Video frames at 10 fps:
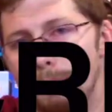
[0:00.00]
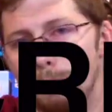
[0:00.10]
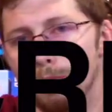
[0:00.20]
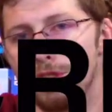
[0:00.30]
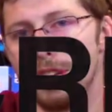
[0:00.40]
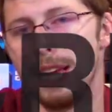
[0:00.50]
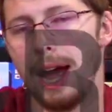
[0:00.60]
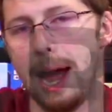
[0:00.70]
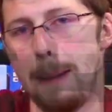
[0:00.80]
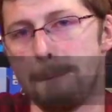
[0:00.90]
We'll see you
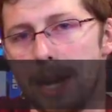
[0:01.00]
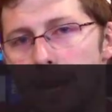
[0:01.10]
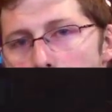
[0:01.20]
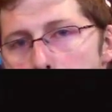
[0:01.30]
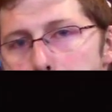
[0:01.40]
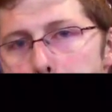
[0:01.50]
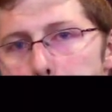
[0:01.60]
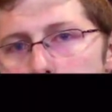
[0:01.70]
on the